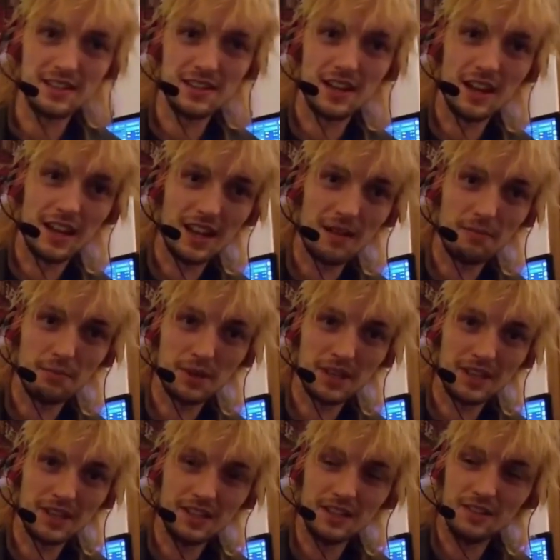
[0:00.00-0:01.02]
lamp
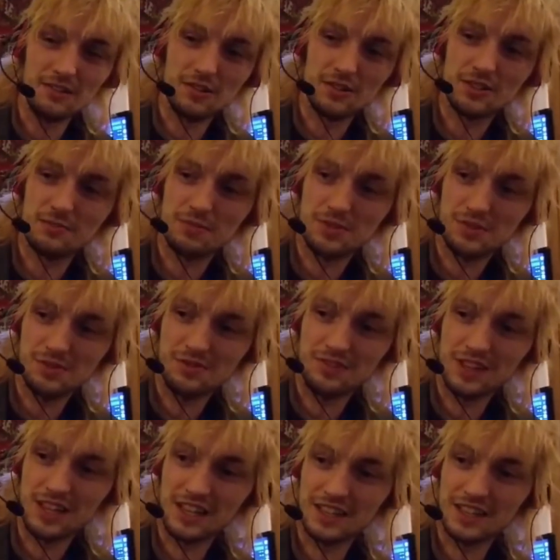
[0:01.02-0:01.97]
here or some sort of light